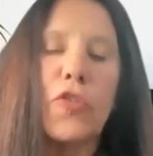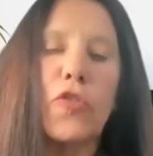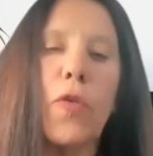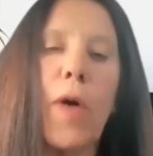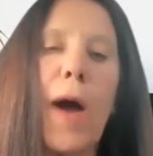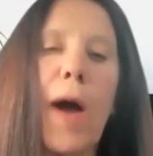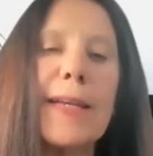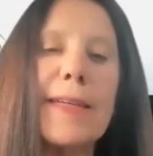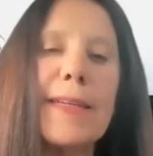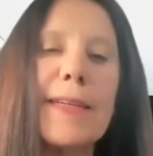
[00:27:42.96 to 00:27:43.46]

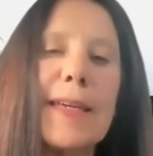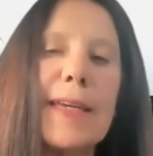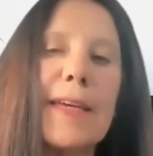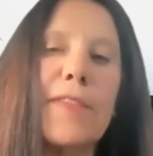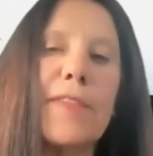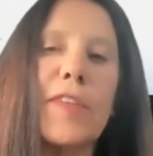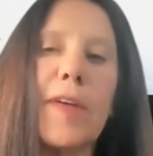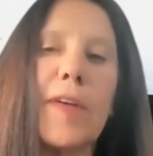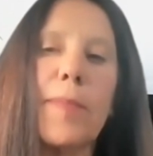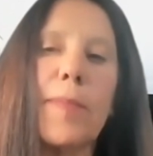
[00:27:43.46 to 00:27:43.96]
try to
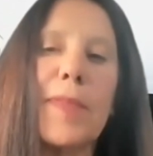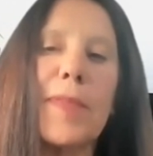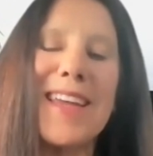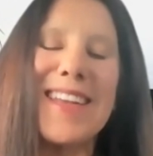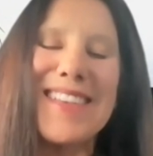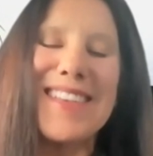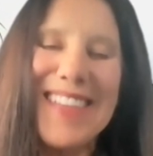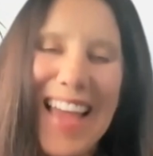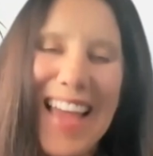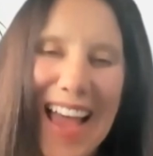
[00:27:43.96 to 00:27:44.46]
give
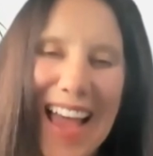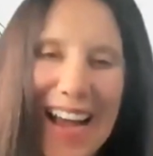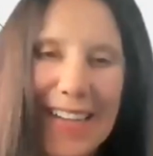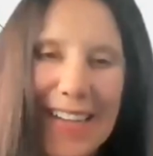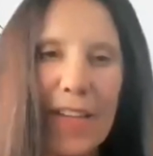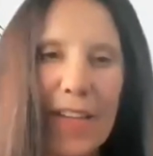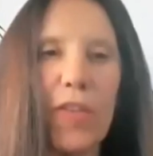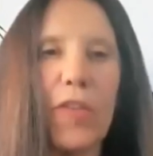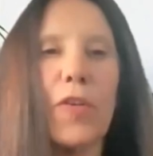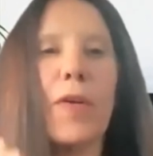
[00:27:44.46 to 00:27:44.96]
something
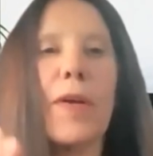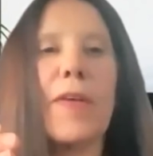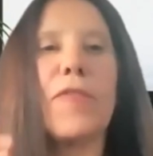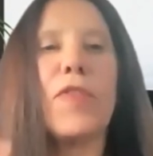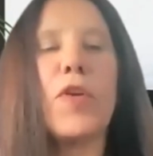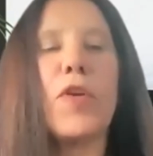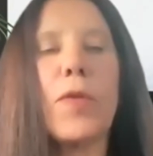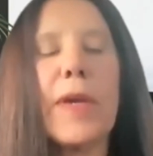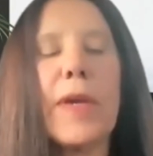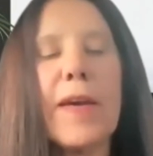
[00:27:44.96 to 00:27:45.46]
tactical.
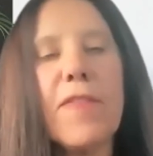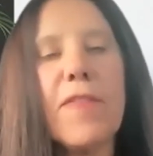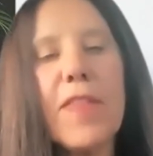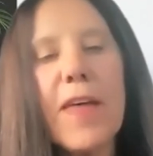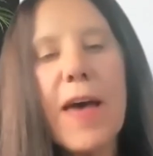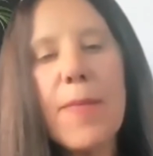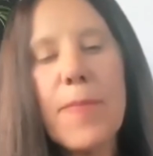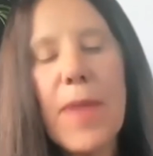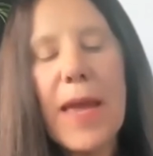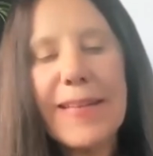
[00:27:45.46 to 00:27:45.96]
If you give
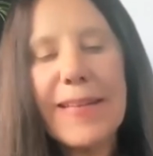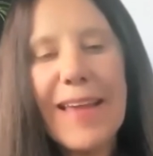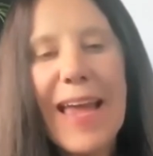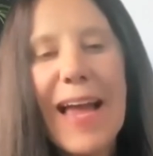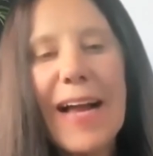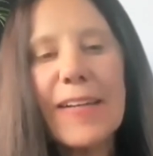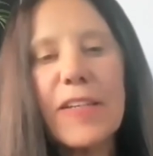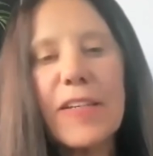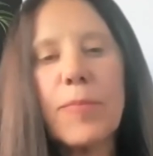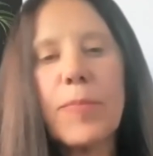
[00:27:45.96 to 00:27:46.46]
them
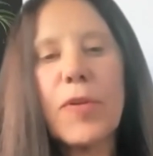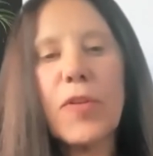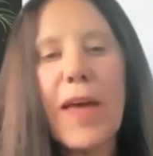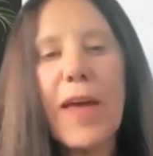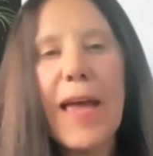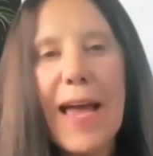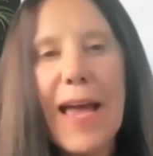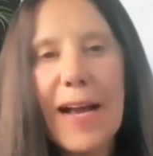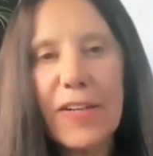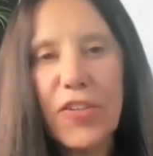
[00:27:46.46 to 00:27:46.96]
tactical
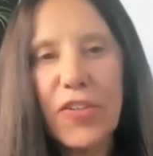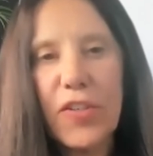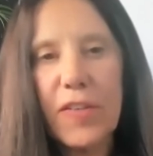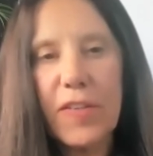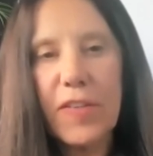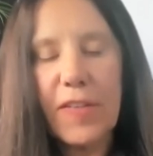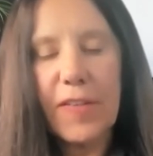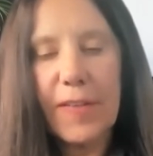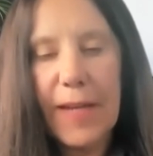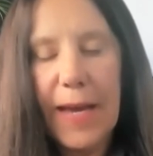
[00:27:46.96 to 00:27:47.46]

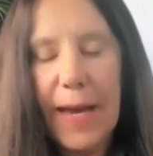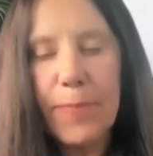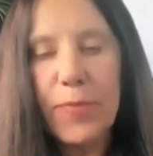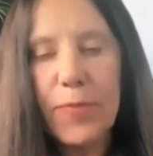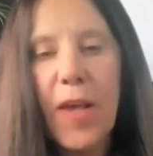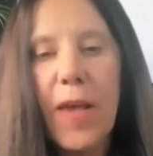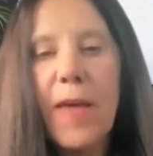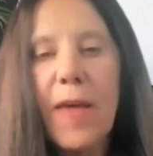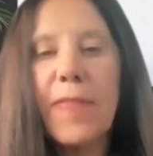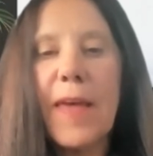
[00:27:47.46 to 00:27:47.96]
action
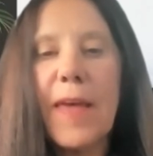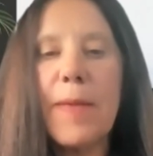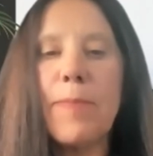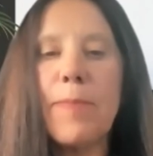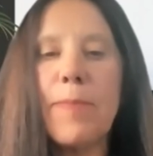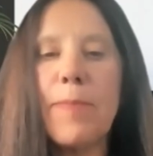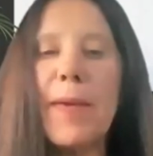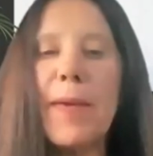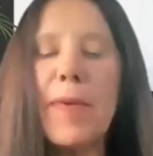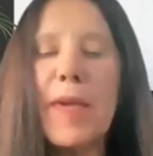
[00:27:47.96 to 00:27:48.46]
steps, they
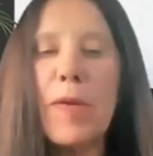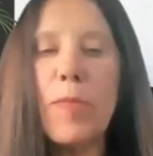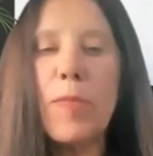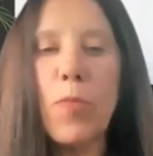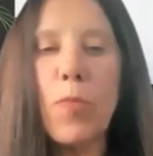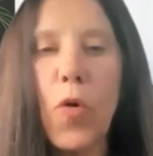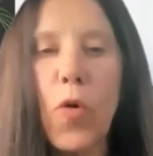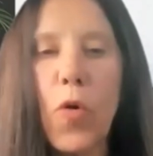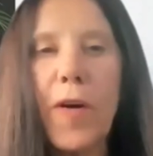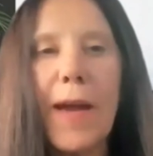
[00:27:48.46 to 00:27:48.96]
may be
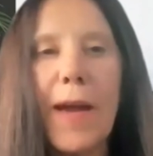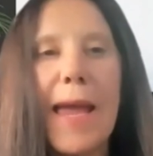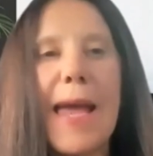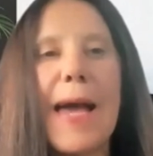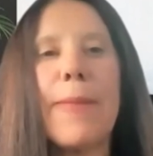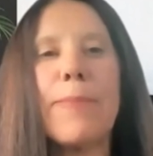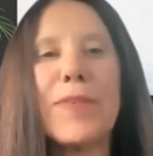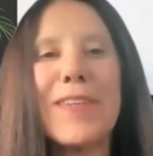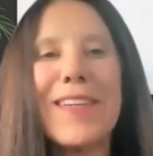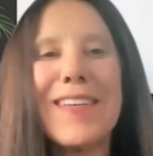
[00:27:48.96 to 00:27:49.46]
more
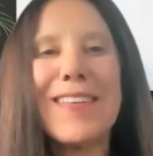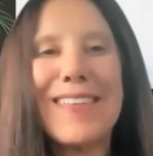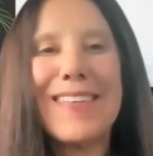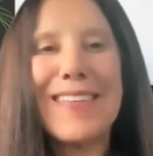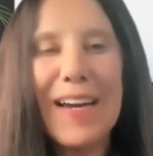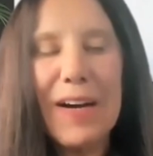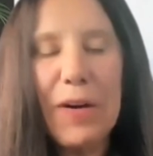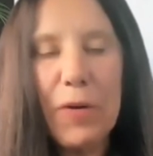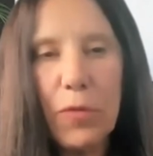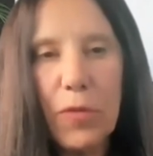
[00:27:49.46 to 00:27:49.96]
apt to
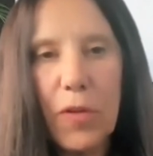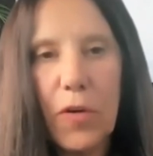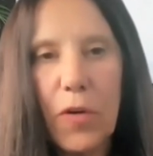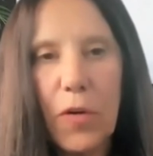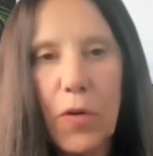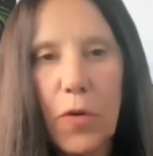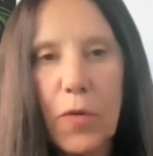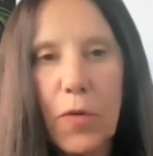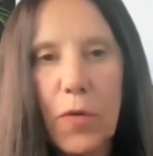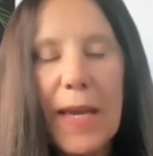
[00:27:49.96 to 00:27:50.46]

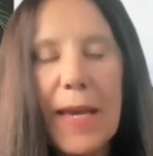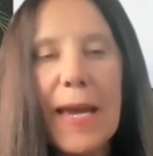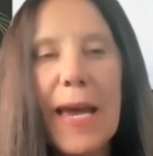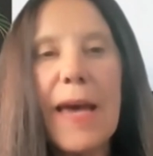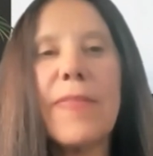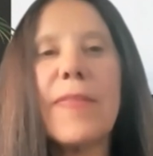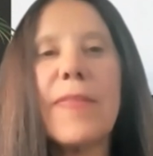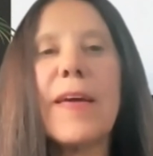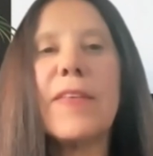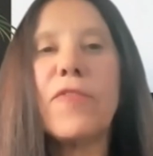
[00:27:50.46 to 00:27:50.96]
download
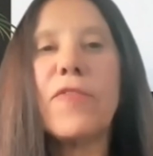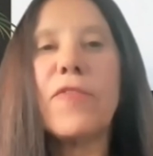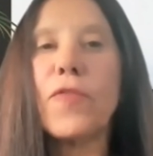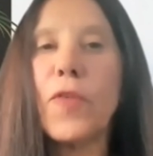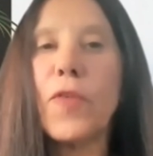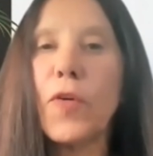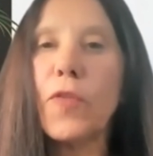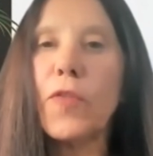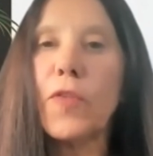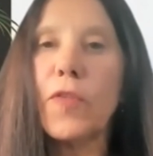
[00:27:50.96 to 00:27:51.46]
and then
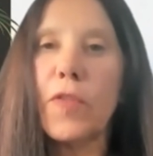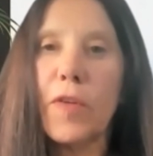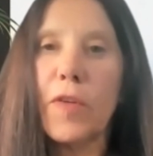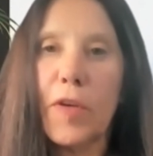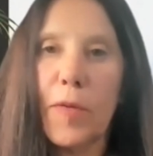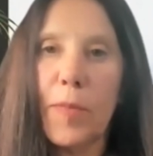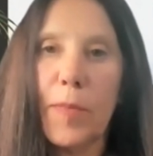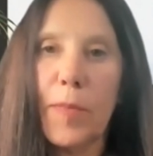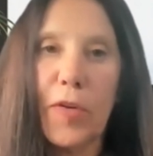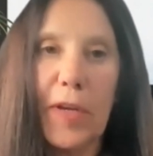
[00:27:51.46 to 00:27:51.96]
further the
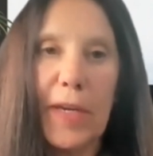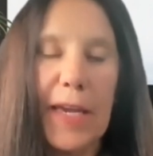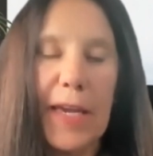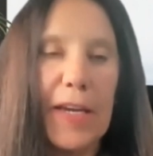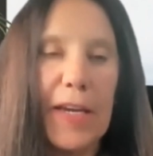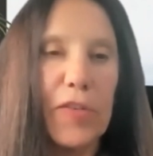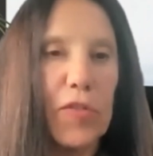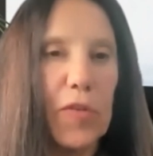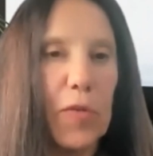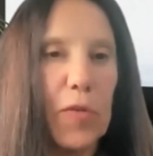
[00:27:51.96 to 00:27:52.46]

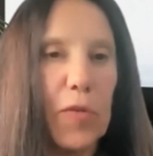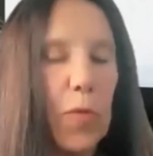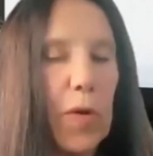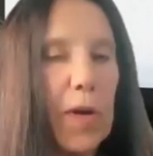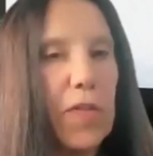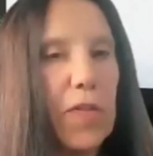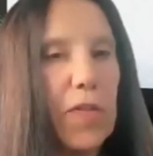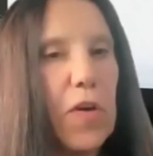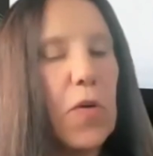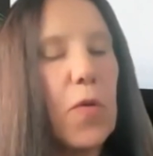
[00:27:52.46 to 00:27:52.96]
communication
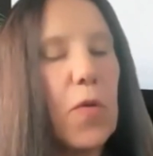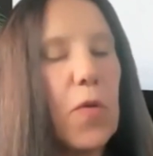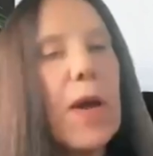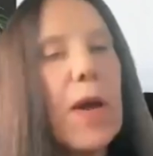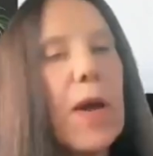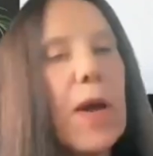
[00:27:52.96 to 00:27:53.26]
with you.